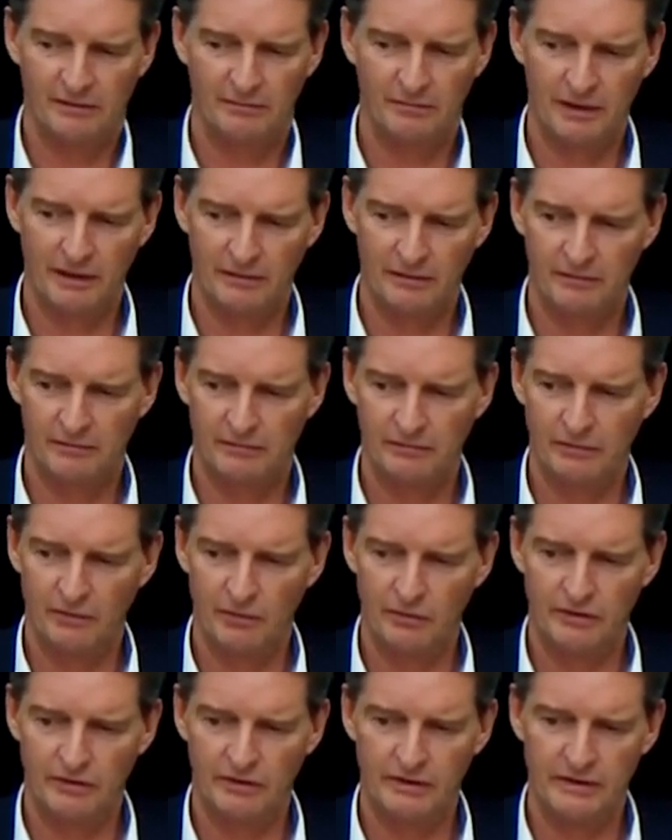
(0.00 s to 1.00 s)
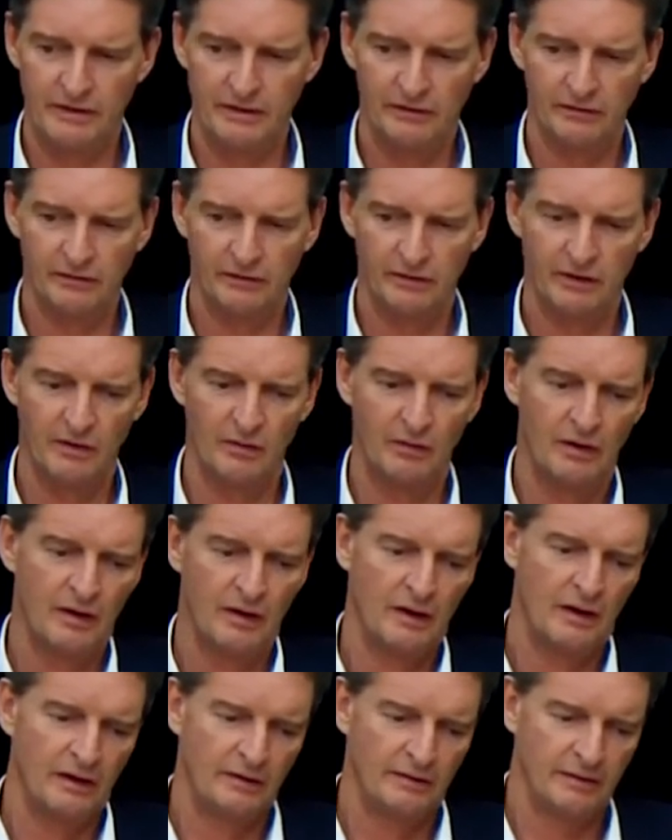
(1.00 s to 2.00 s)
about 14 years ago,
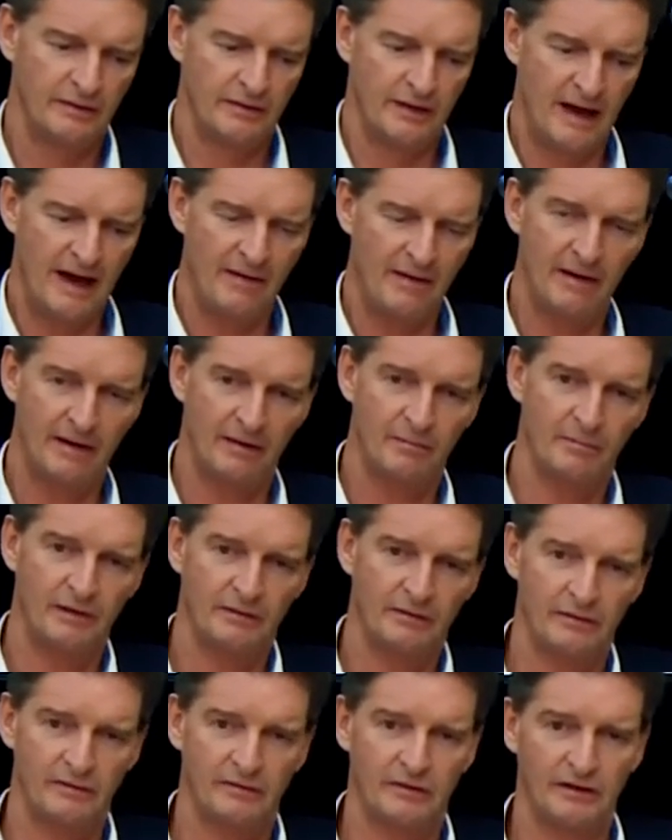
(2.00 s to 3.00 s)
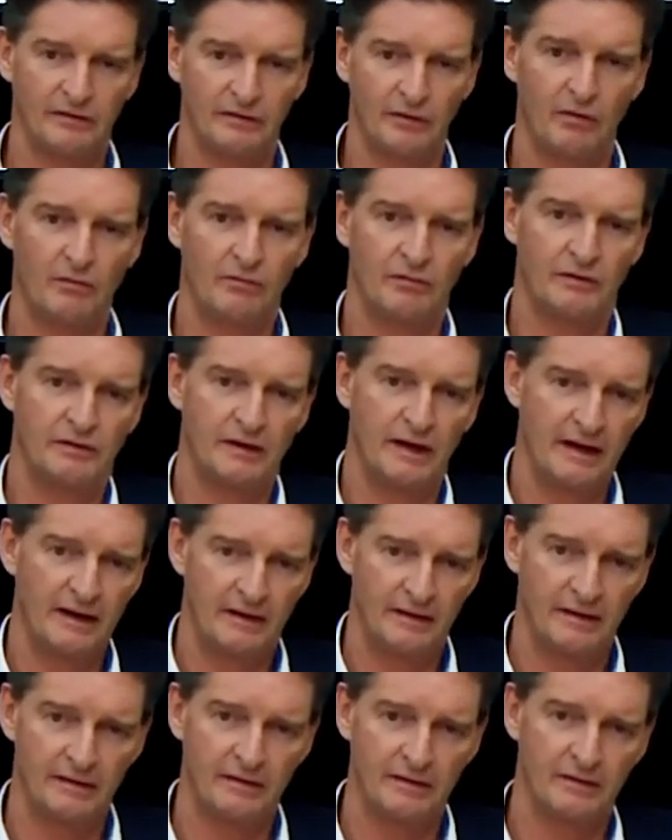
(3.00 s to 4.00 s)
the direct business has
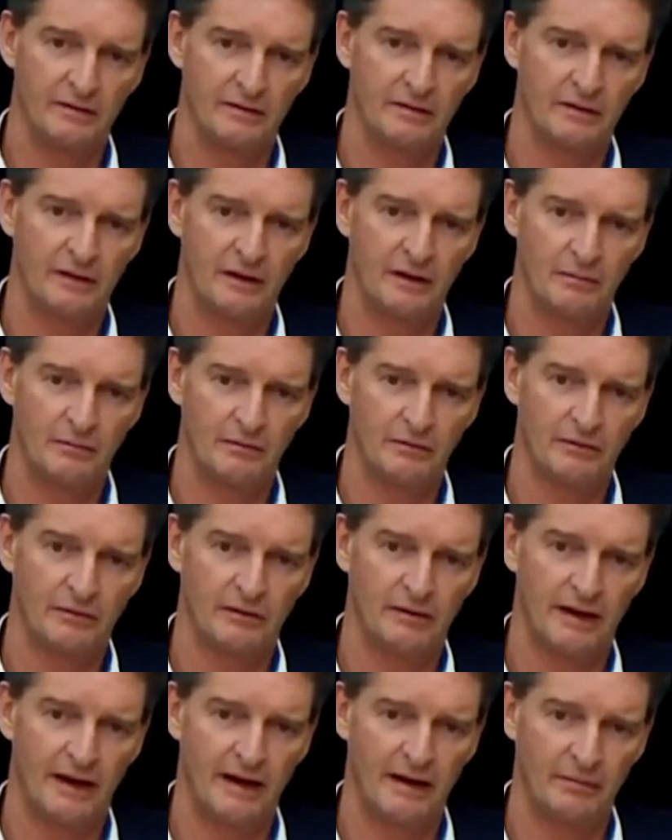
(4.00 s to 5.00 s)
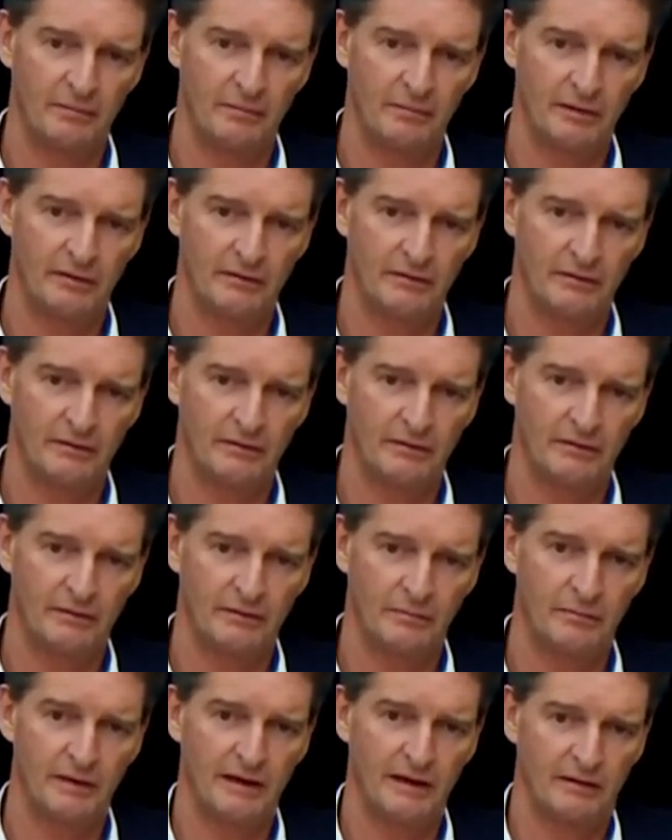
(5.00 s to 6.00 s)
overtaken. So the direct business
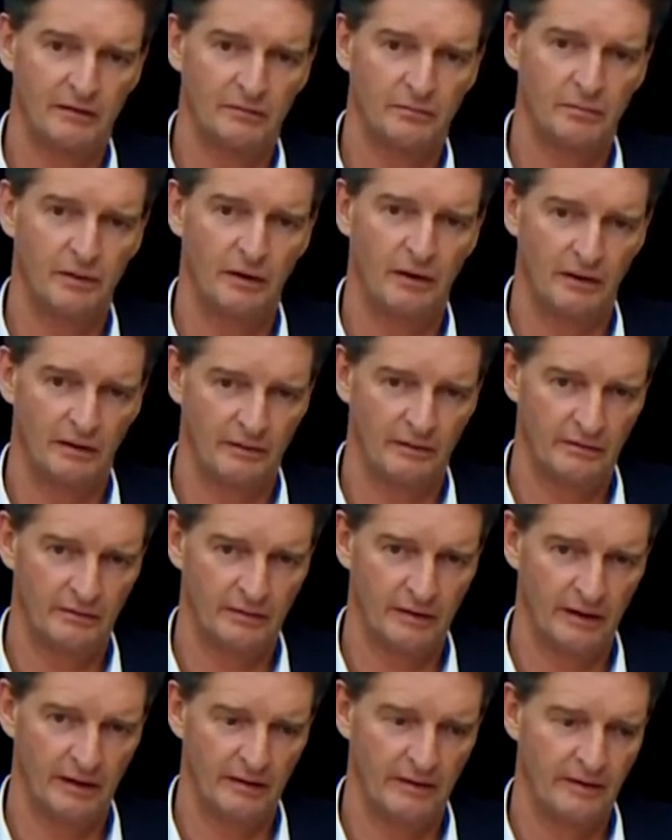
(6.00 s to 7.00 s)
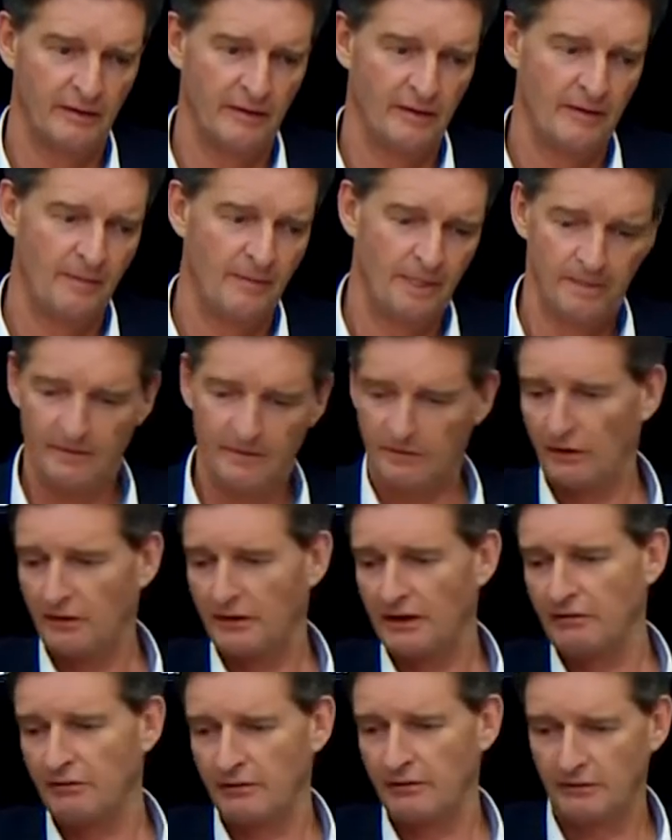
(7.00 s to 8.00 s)
is the biggest part today. These
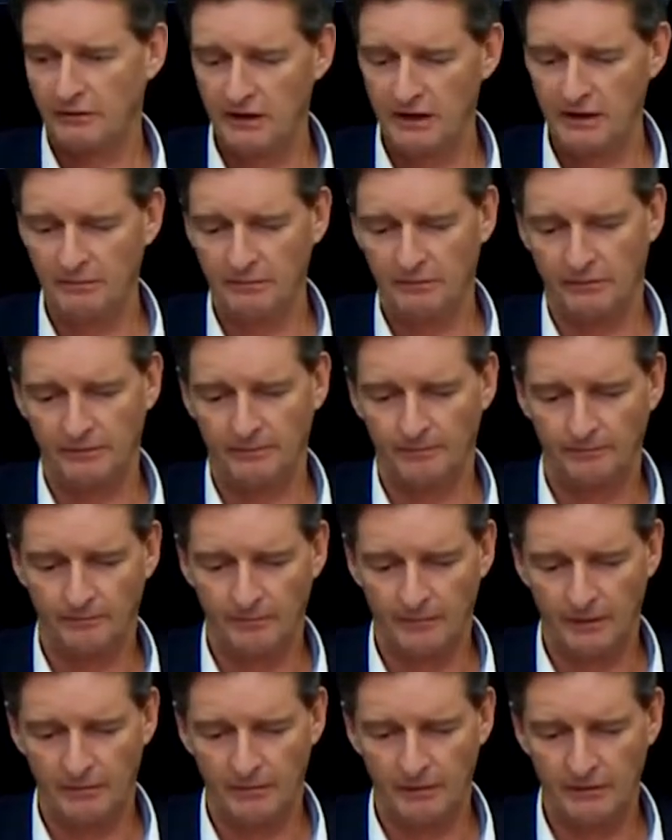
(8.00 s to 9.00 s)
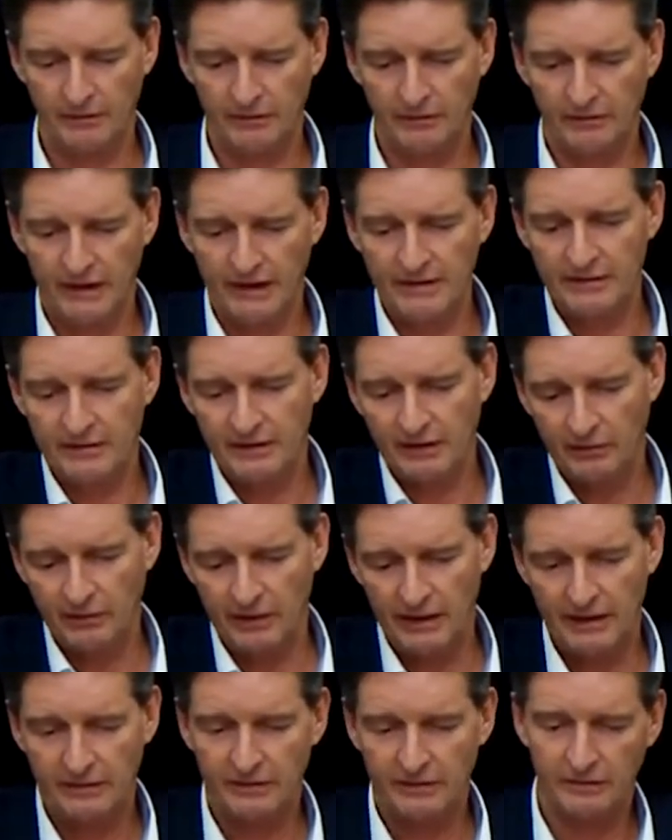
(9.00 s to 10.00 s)
are different teams, but this
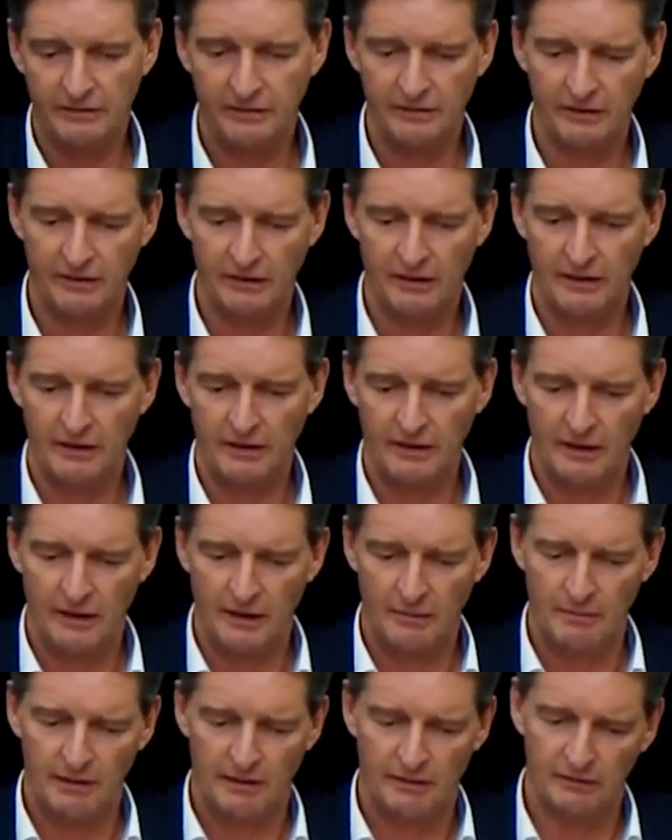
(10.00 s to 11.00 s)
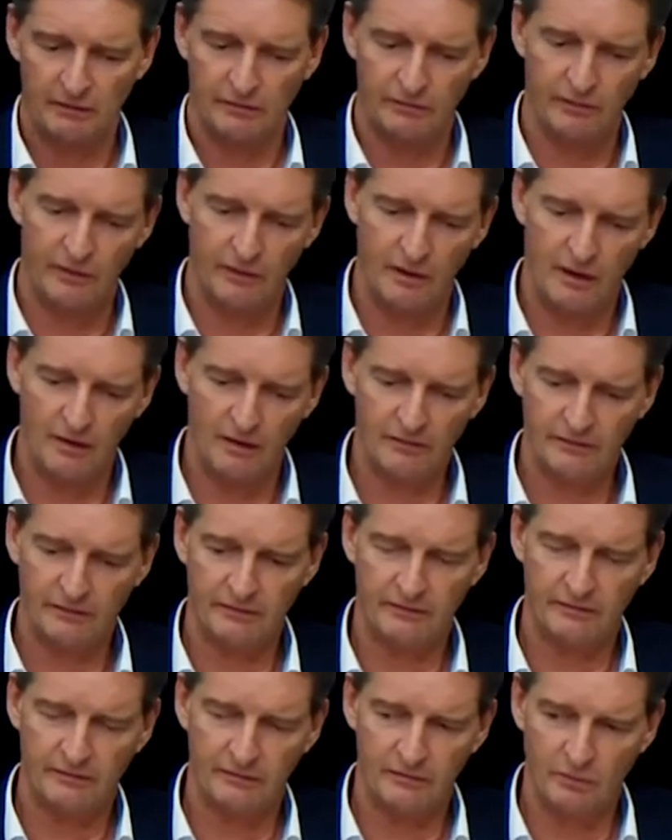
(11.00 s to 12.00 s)
integrated, because for
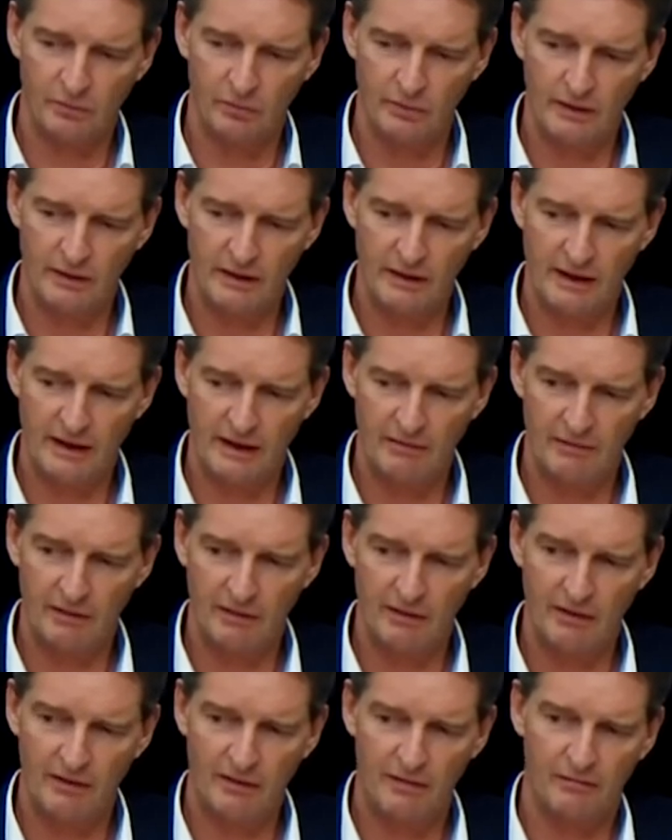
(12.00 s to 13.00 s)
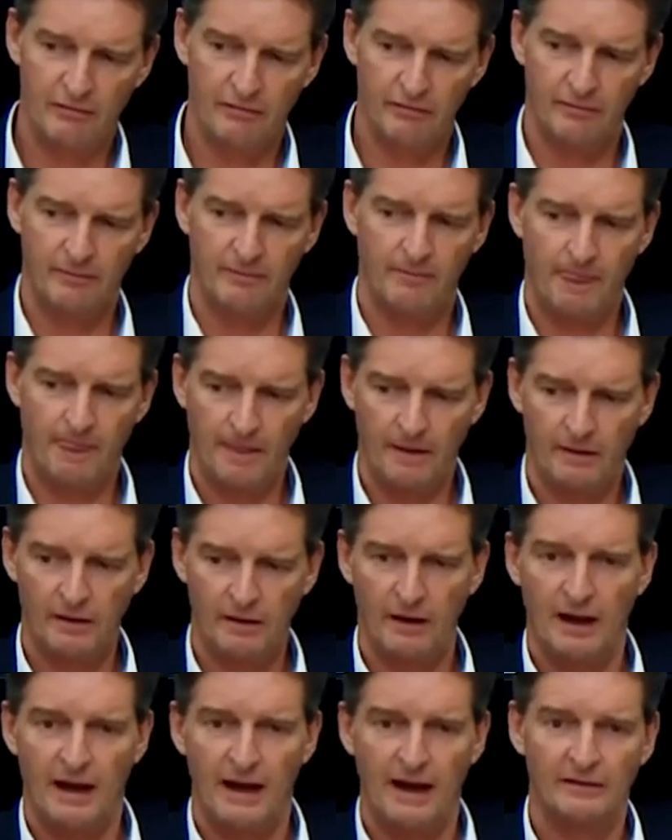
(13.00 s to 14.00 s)
us, we have a lot of
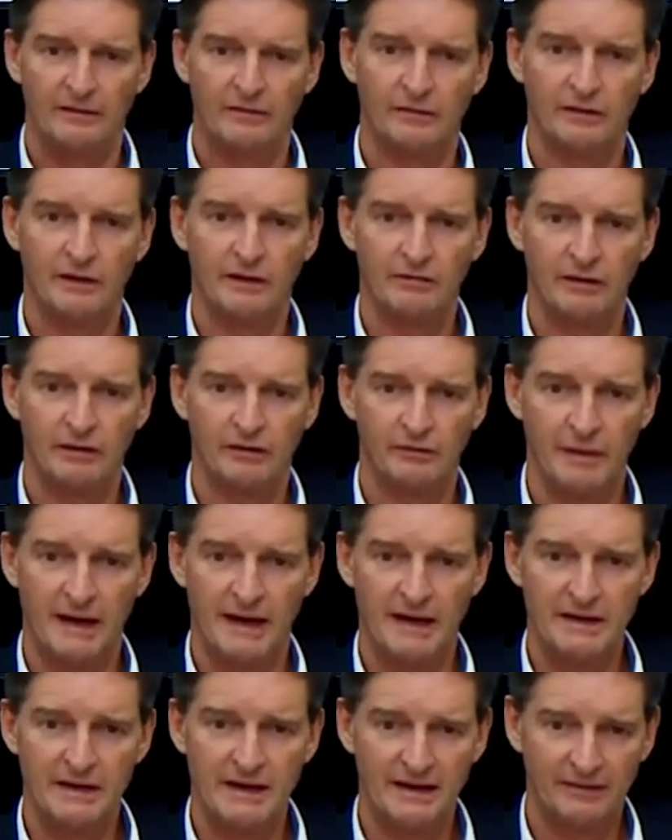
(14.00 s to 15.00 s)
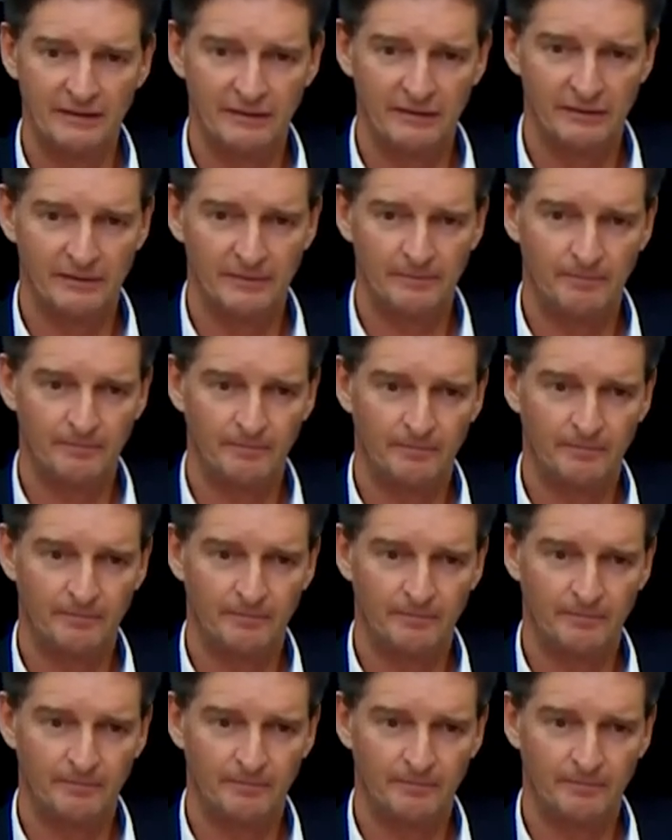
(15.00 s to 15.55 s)
clients who give us mandates.